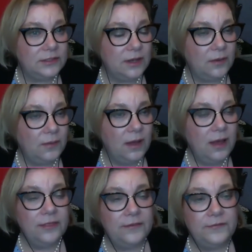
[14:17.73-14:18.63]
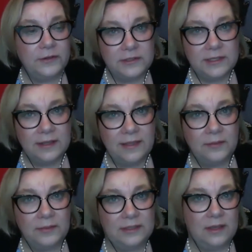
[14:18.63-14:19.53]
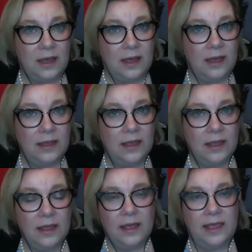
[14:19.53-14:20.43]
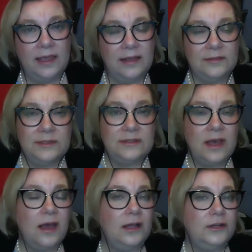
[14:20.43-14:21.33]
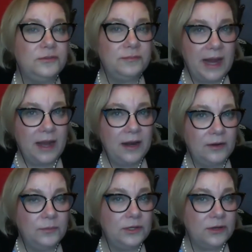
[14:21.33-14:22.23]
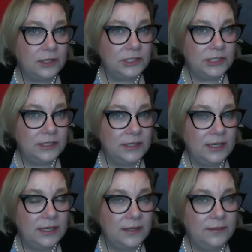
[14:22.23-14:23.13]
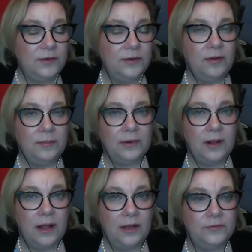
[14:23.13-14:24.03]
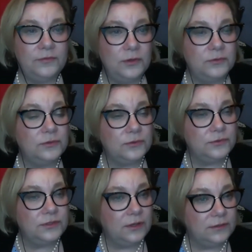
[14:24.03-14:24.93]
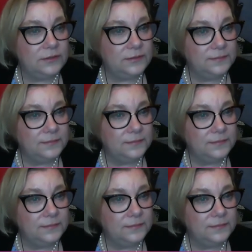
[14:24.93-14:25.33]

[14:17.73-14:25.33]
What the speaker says: So the first thing that we saw is we saw a dramatic reduction in the number of no search results